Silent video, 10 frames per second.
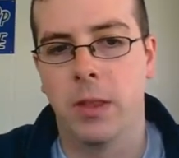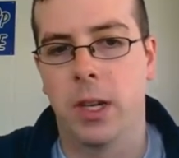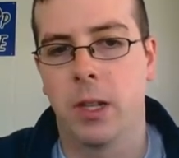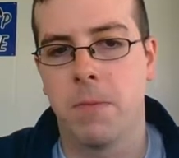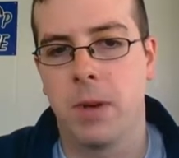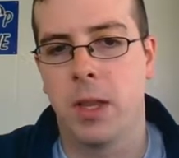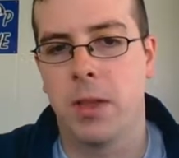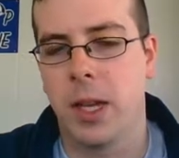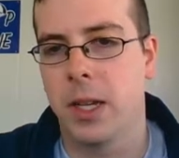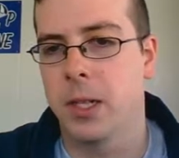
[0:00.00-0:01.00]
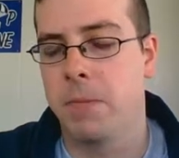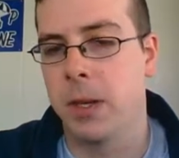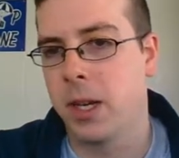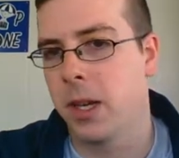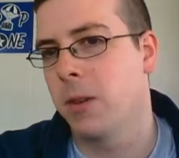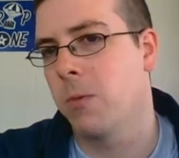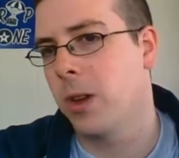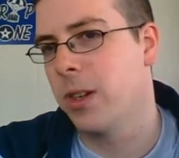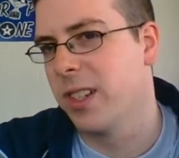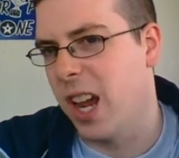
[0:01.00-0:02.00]
The other big thing is, because it
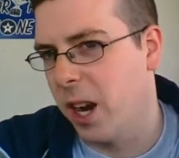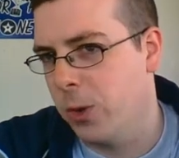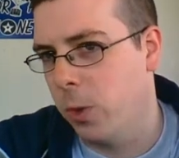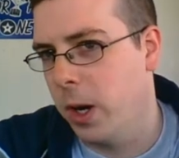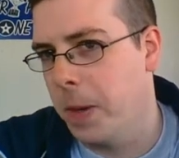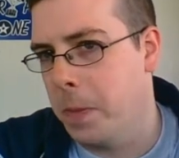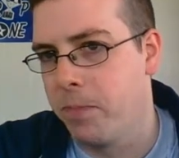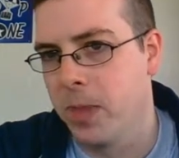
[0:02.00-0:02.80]
runs on Android,